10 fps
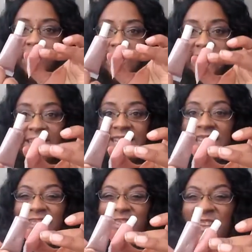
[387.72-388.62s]
get these.
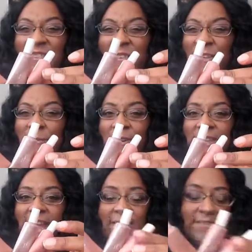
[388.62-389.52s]
These are definitely worth
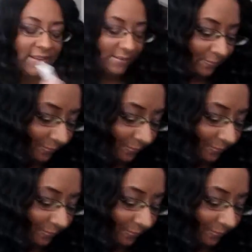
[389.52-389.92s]
having.